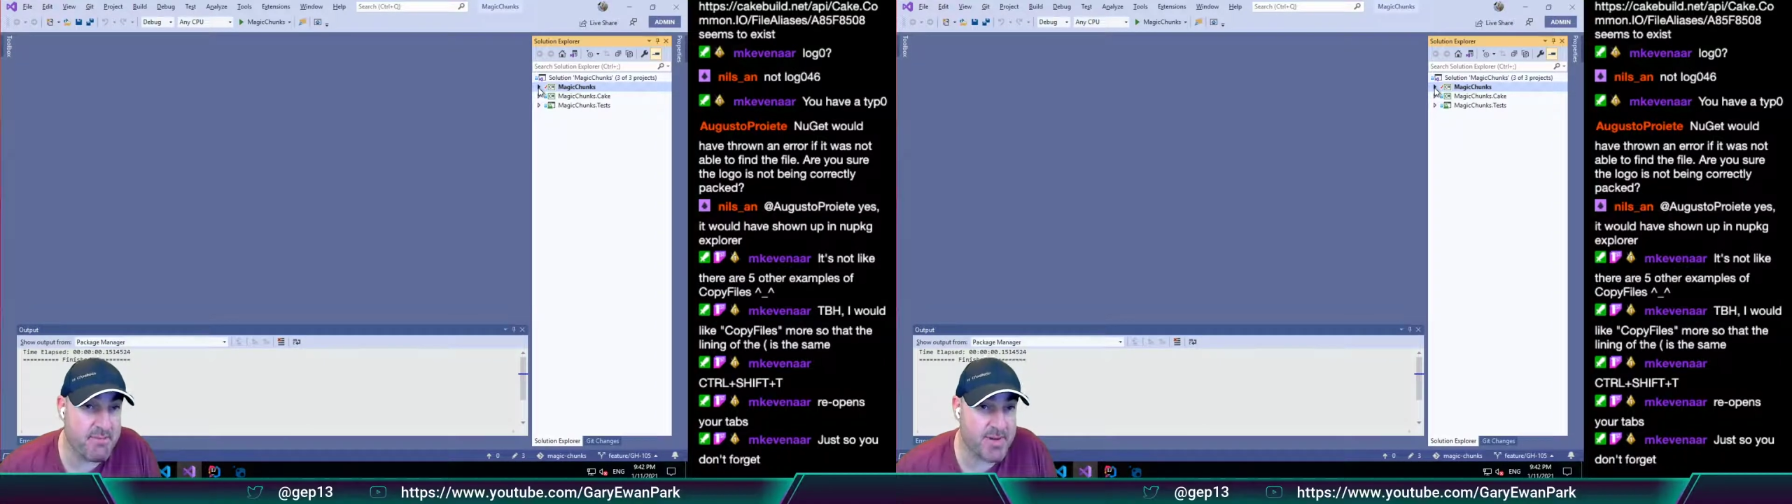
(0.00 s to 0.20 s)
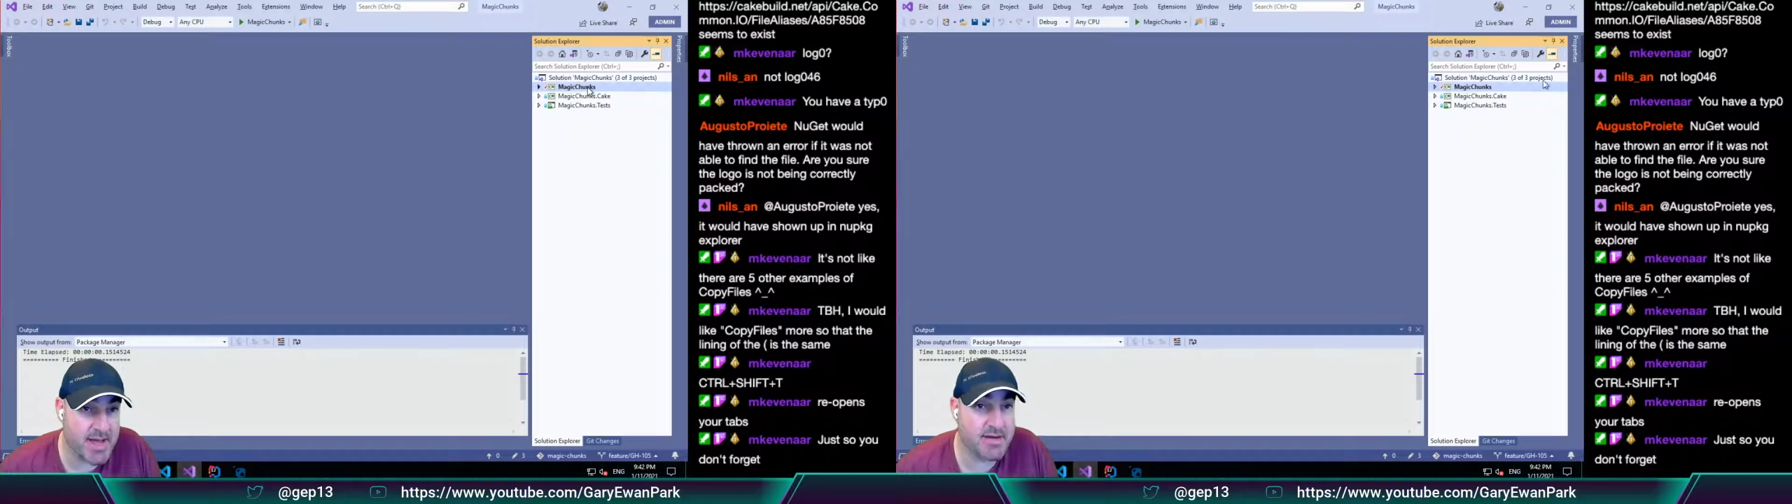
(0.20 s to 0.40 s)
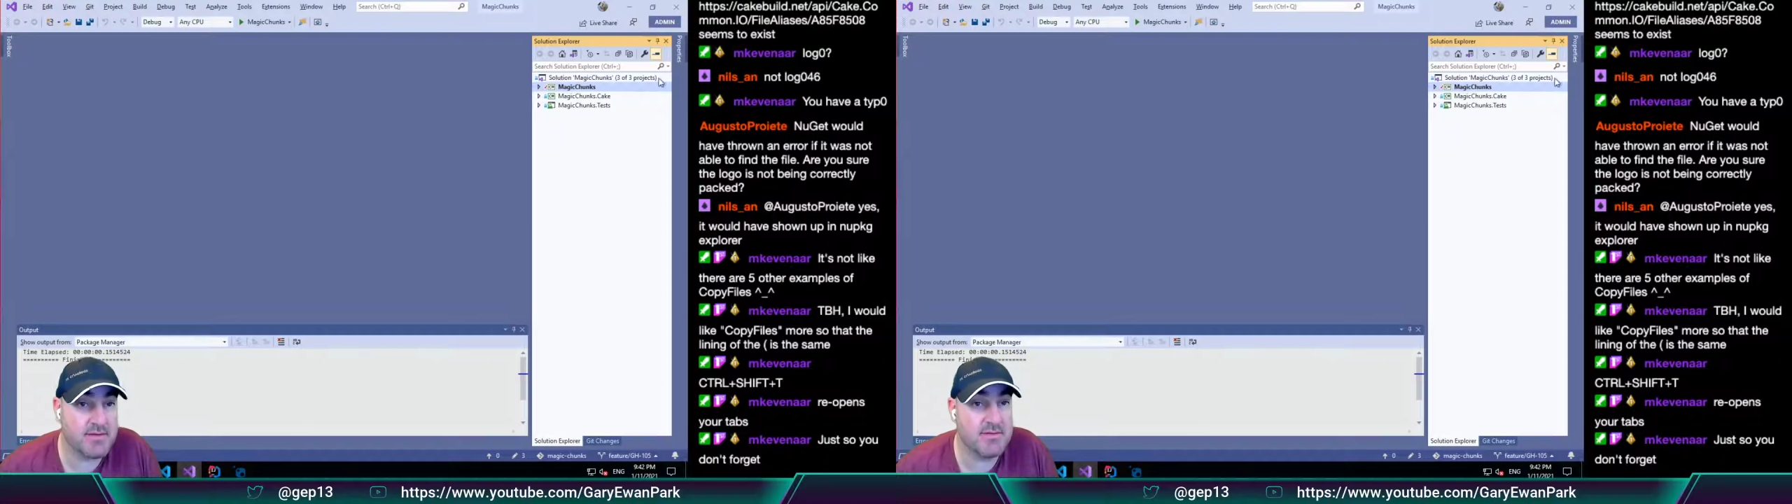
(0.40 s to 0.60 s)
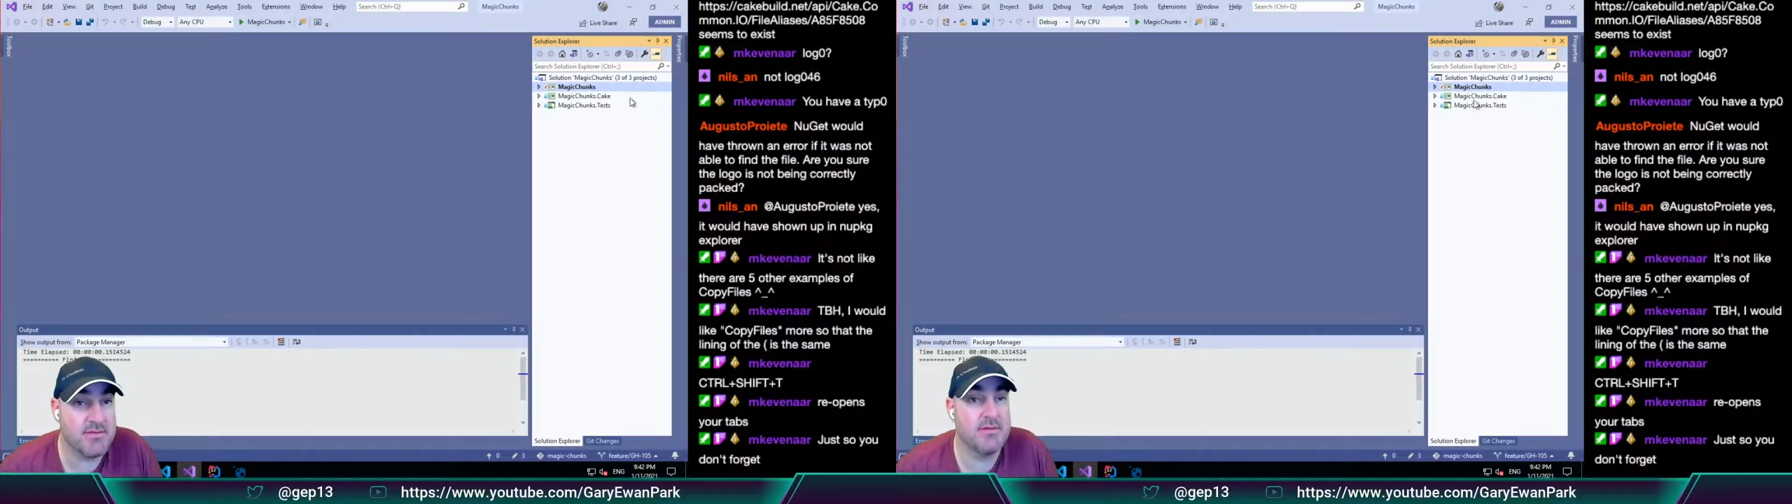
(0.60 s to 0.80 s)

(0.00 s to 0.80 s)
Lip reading: packed.